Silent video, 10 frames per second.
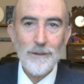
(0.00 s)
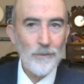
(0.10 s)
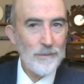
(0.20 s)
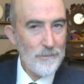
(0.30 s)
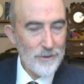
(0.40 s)

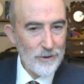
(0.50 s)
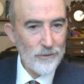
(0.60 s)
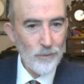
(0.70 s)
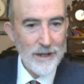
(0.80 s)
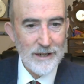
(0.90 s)
Remember
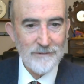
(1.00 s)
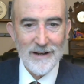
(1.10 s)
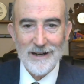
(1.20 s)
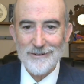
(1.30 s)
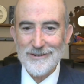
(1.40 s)
those wedding
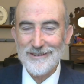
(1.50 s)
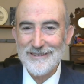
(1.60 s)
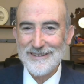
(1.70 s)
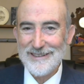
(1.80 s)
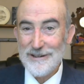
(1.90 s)
vows,
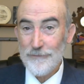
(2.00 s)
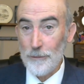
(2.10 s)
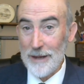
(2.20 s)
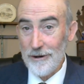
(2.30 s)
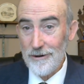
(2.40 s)
for
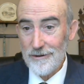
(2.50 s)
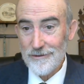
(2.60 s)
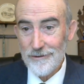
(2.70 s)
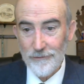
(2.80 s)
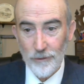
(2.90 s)
better
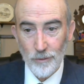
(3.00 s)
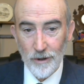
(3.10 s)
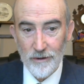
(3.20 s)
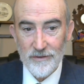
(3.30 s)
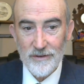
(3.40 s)
or for
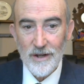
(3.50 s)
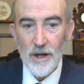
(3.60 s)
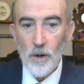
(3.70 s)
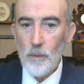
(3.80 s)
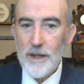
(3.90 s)
worse.
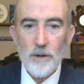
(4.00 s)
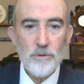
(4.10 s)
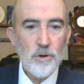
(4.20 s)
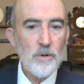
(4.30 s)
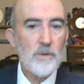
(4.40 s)
We don't
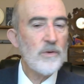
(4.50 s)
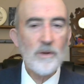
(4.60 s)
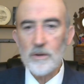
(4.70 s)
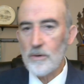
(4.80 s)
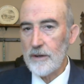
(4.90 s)
choose who
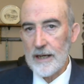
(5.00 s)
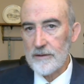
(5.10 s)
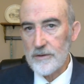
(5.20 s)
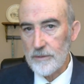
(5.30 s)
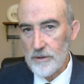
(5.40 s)
the Lord
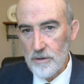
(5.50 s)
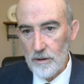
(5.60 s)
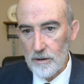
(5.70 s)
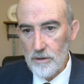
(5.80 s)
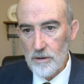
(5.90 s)
adds to his
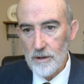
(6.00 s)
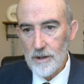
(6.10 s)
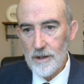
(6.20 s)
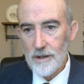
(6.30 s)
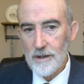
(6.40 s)
church.
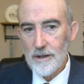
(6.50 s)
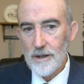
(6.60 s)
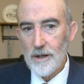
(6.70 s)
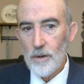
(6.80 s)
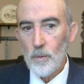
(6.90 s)

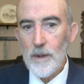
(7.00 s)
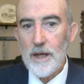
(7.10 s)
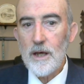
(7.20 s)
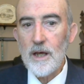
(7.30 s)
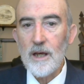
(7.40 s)

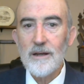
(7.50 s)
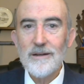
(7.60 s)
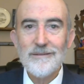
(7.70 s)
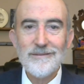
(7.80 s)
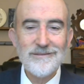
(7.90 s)
We
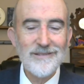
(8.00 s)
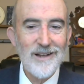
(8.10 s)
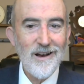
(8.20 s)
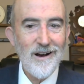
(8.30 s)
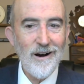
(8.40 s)

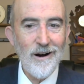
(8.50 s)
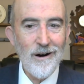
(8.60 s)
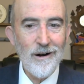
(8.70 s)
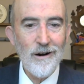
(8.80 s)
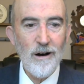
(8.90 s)

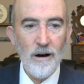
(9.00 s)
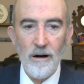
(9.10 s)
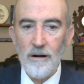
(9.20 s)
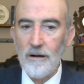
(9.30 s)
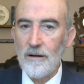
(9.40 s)
are
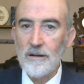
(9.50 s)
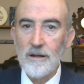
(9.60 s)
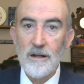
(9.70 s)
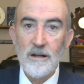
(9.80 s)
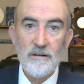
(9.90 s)
all
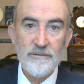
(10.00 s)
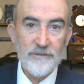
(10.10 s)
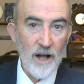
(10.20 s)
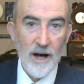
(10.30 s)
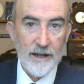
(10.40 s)

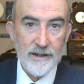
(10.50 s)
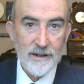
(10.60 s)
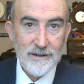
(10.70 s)
flawed.